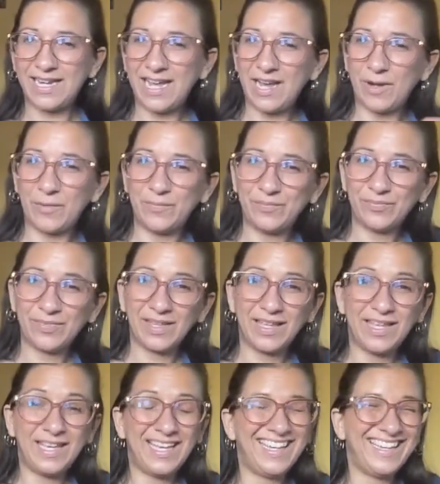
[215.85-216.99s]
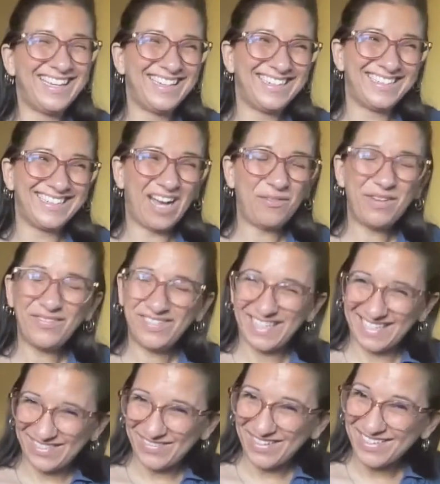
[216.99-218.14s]
Now we have to
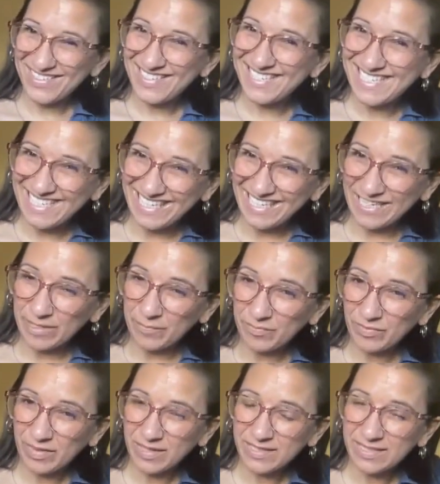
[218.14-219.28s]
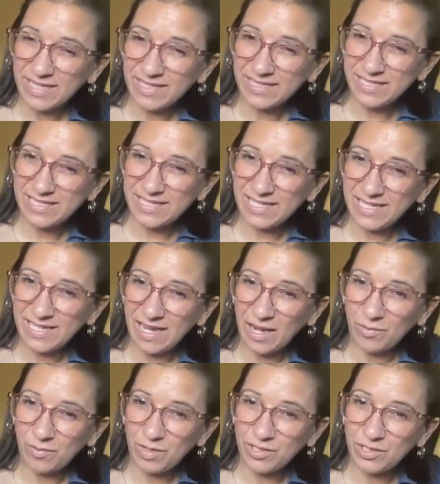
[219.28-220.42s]
get to our D. To get to D,
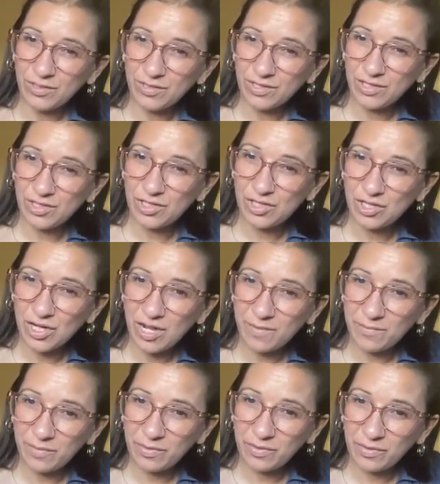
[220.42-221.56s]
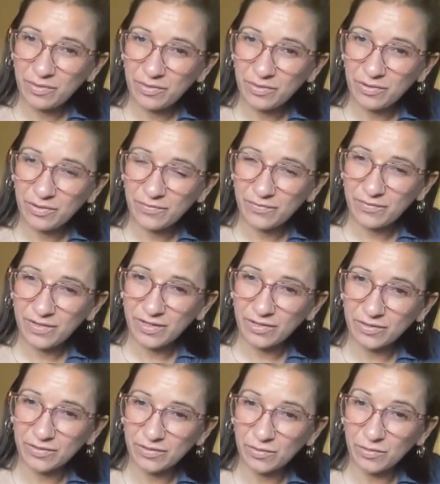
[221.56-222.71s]
I want you to jump the third
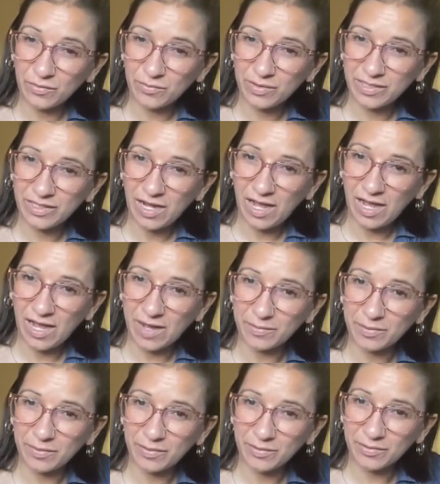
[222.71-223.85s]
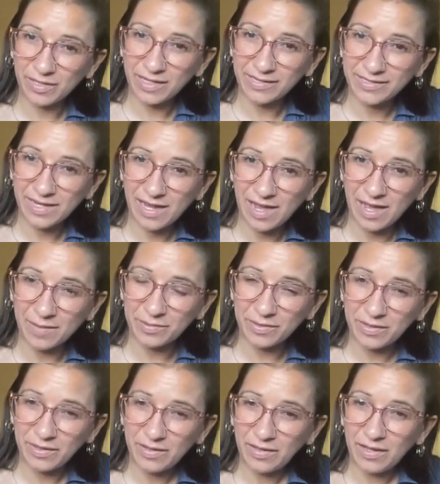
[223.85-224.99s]
finger, or really hop. Okay, it's a hop.
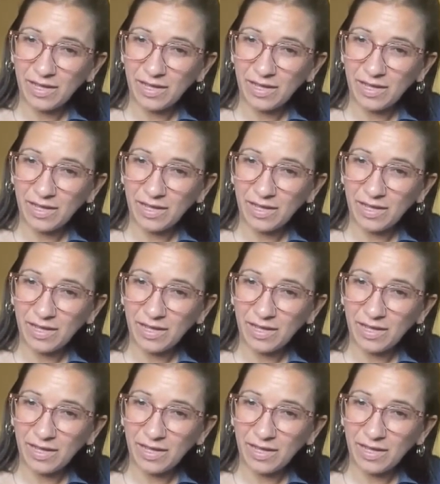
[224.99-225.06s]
